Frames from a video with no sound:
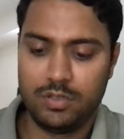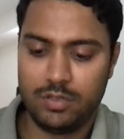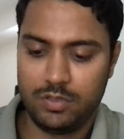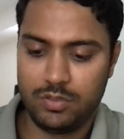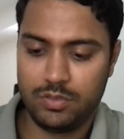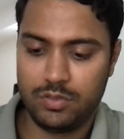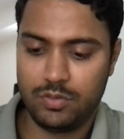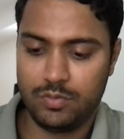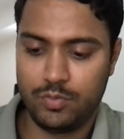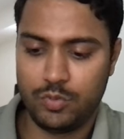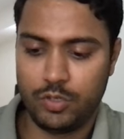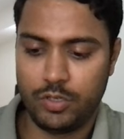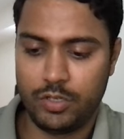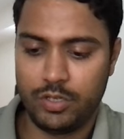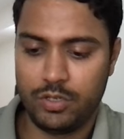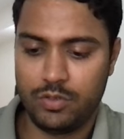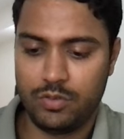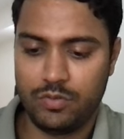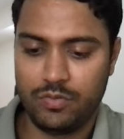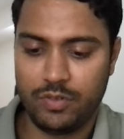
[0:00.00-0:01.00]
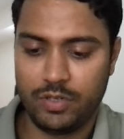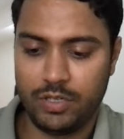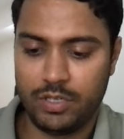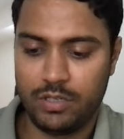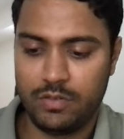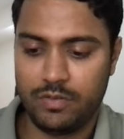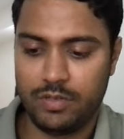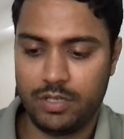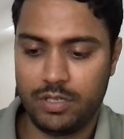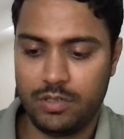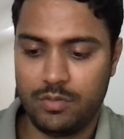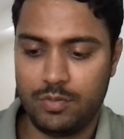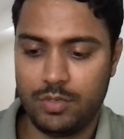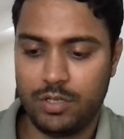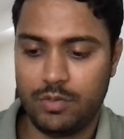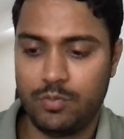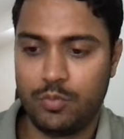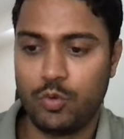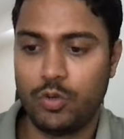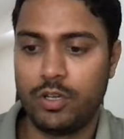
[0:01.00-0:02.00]
So 0.25 divided by
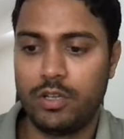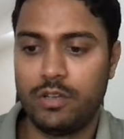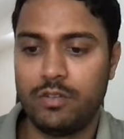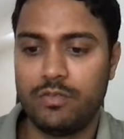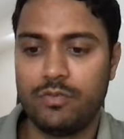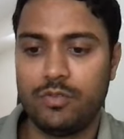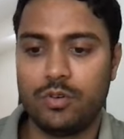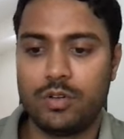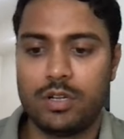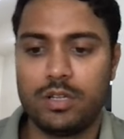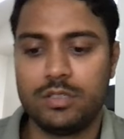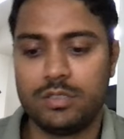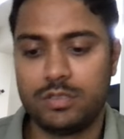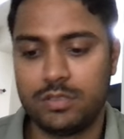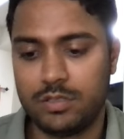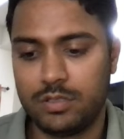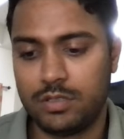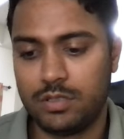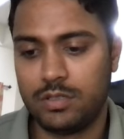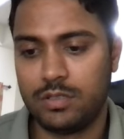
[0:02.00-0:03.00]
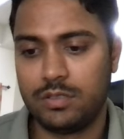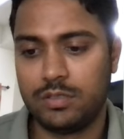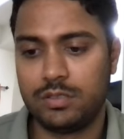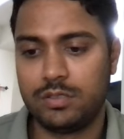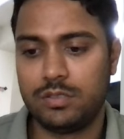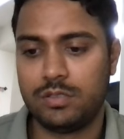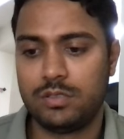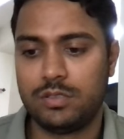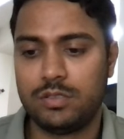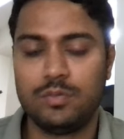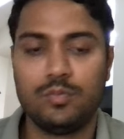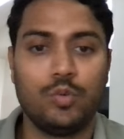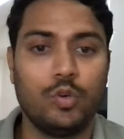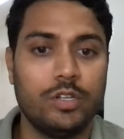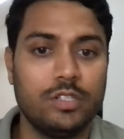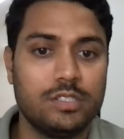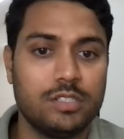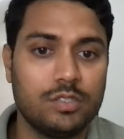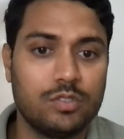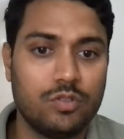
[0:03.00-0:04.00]
0.4, answer is
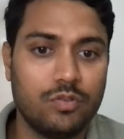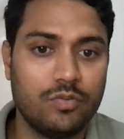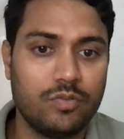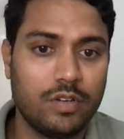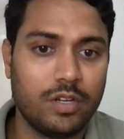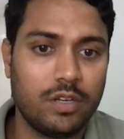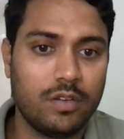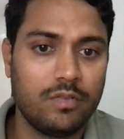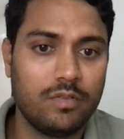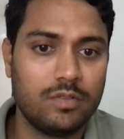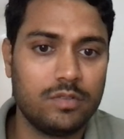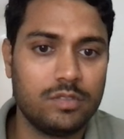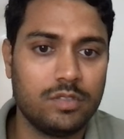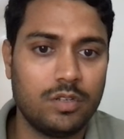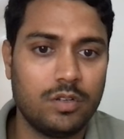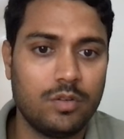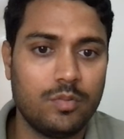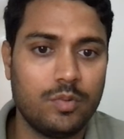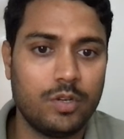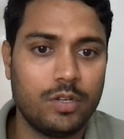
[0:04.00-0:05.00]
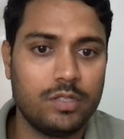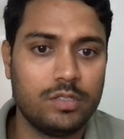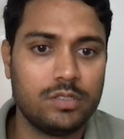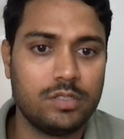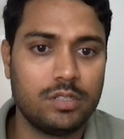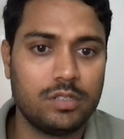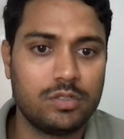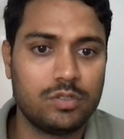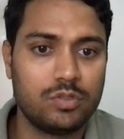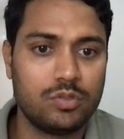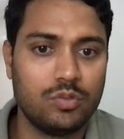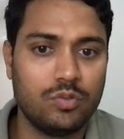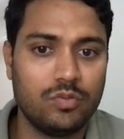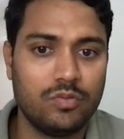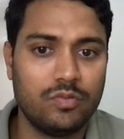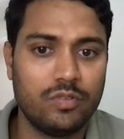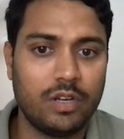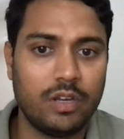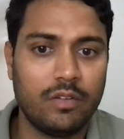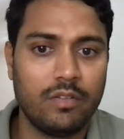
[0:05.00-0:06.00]
0.625,
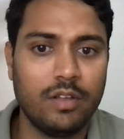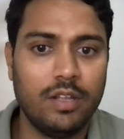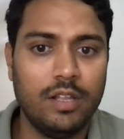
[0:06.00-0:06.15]
0.625.